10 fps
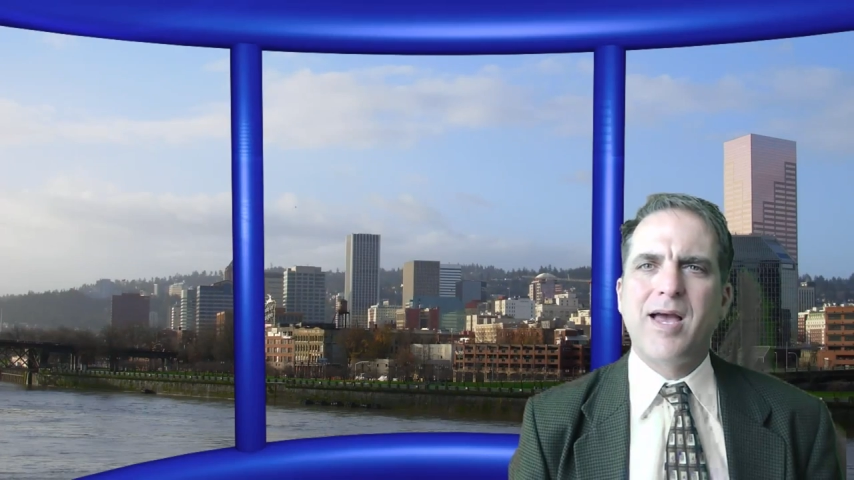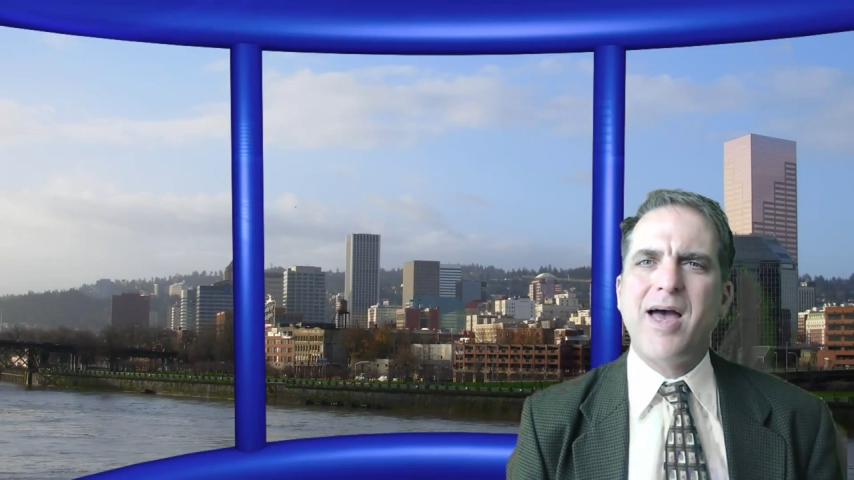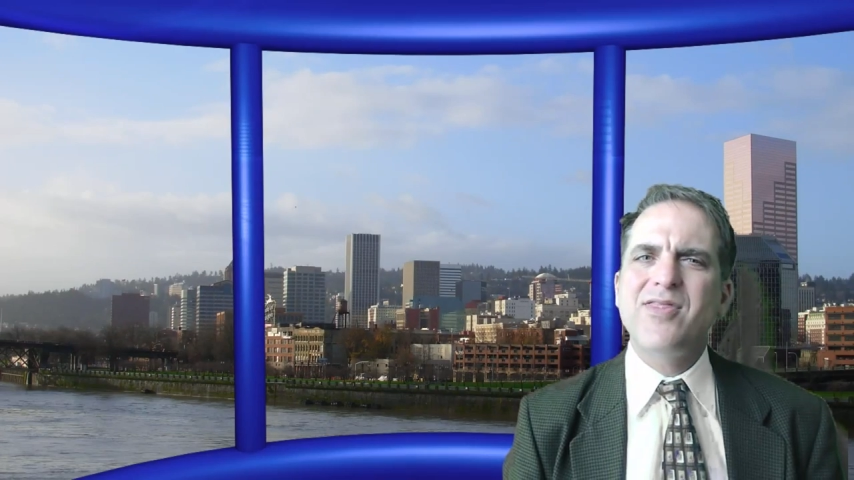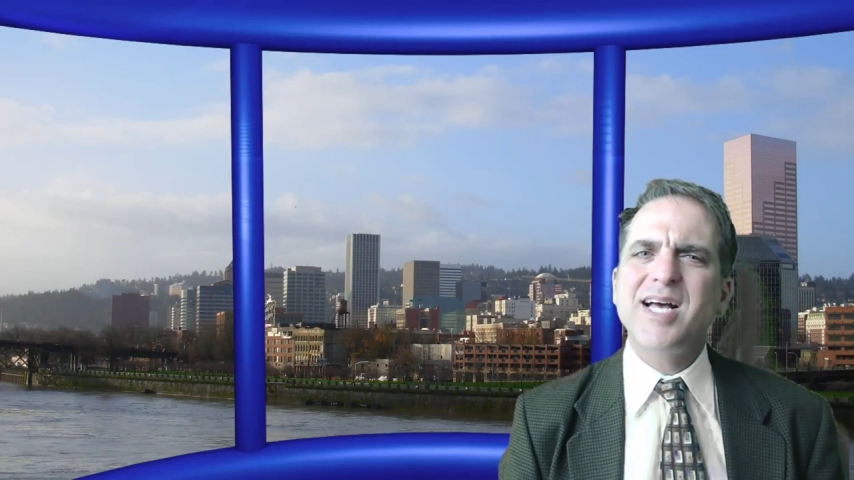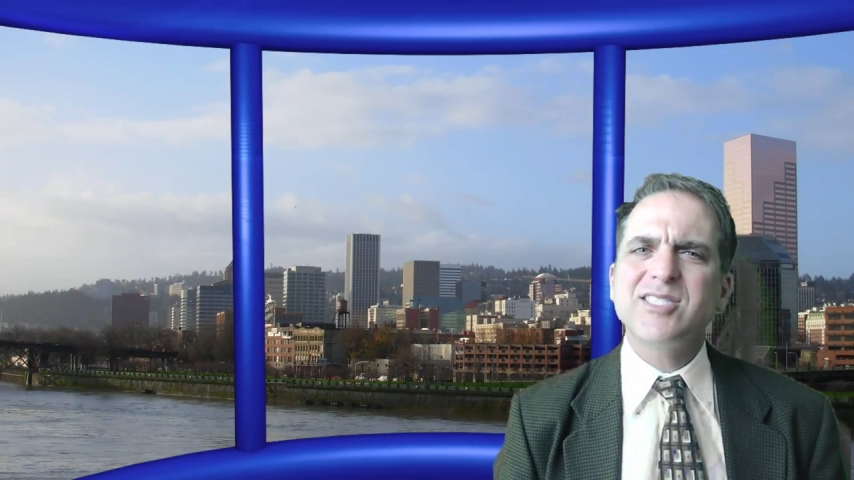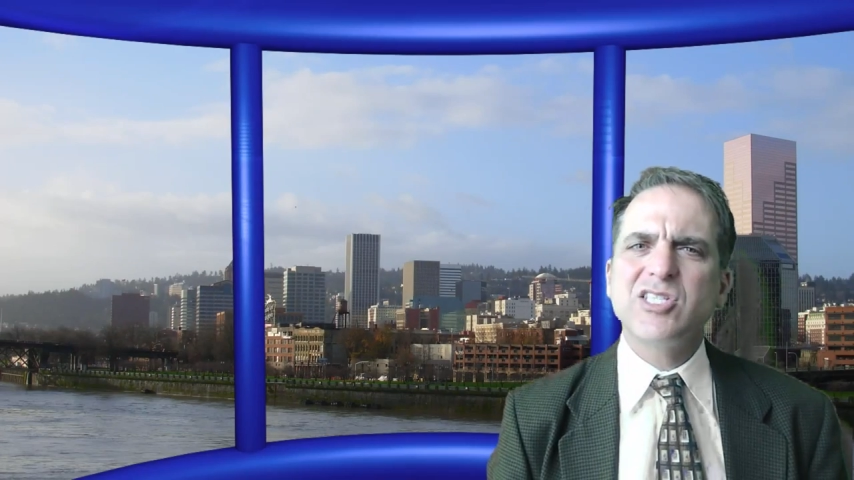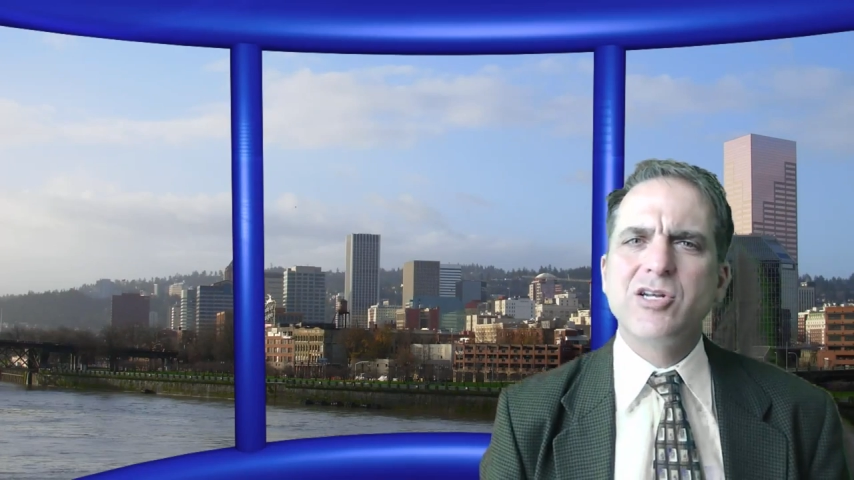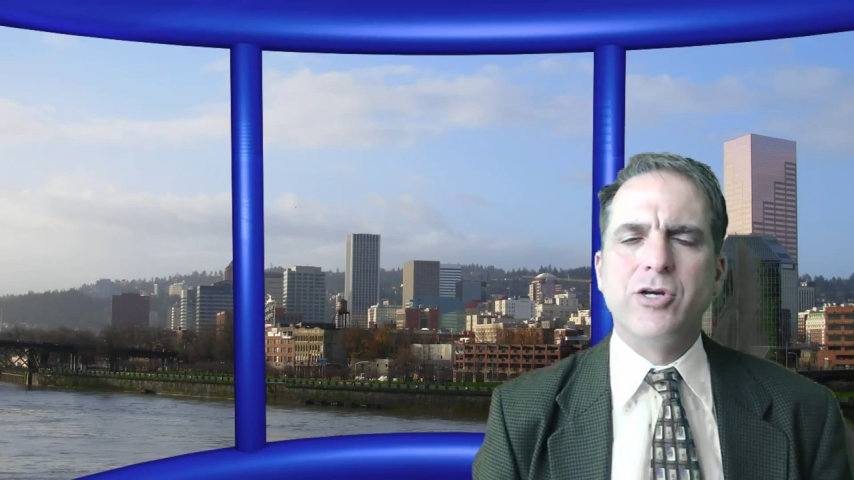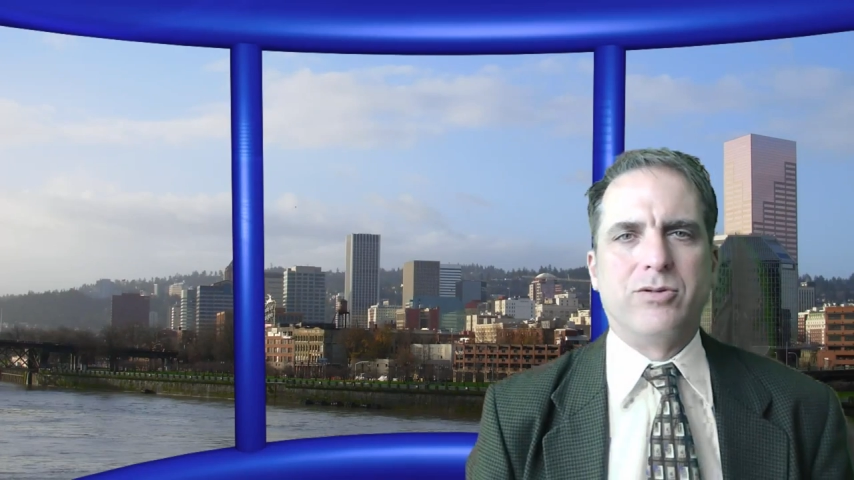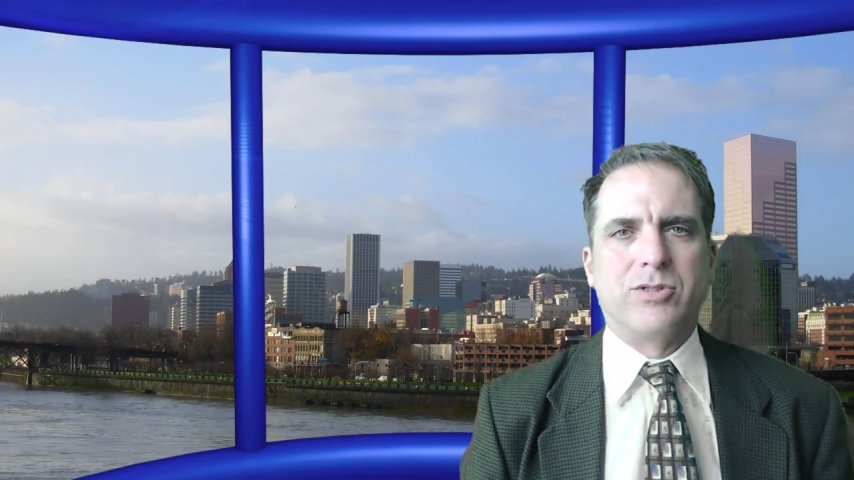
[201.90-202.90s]
And that's the
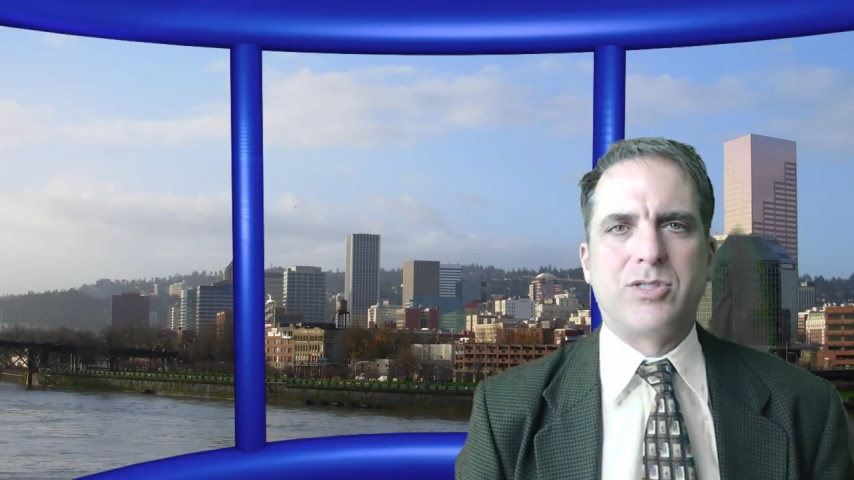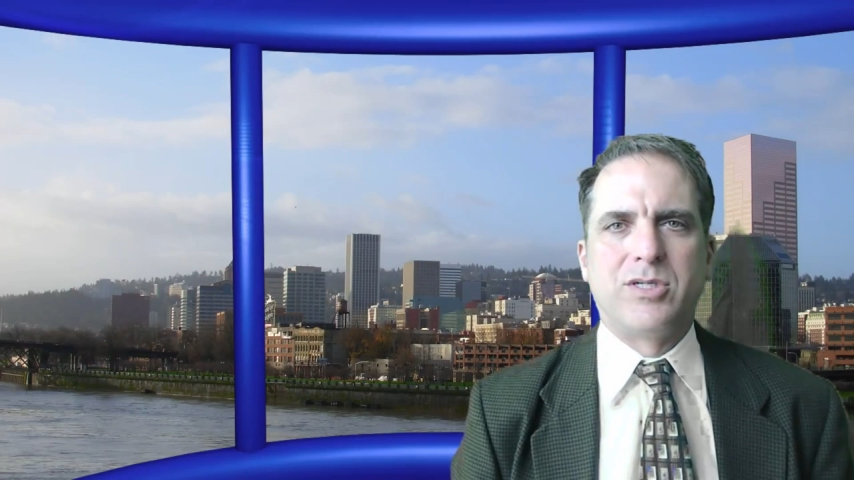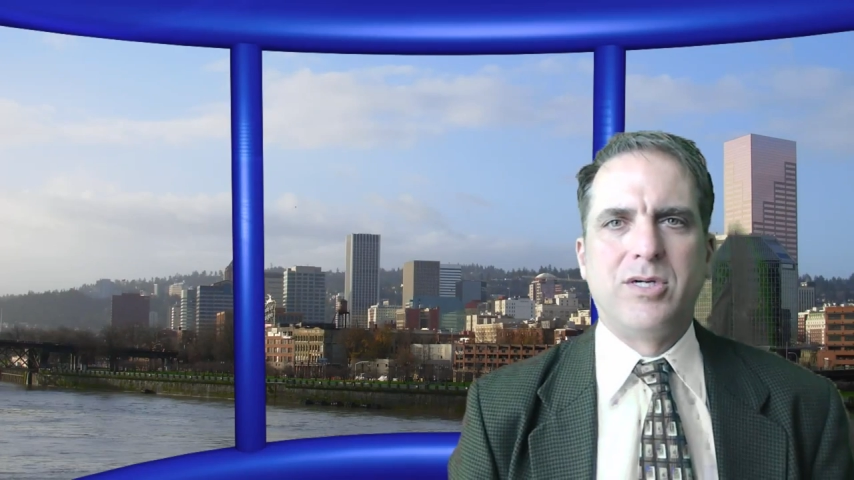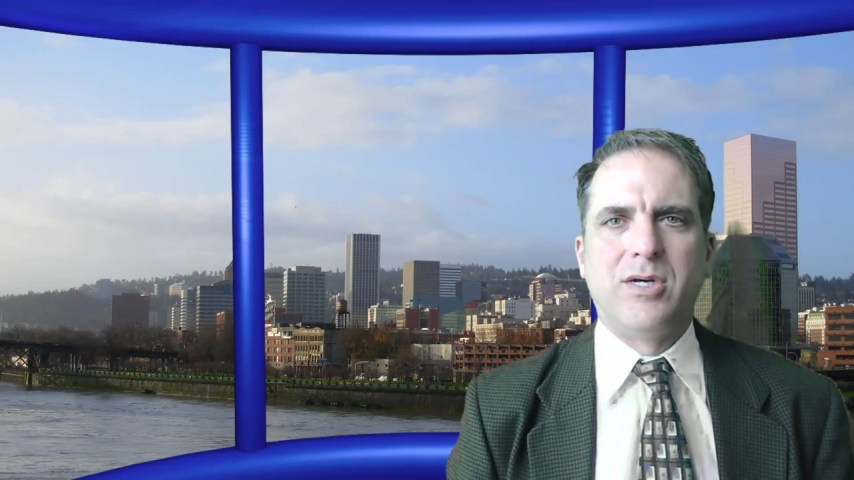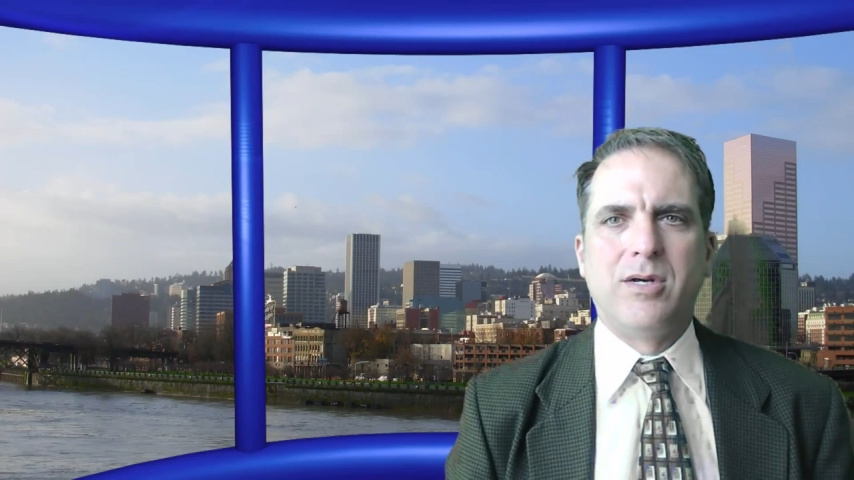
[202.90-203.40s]
news.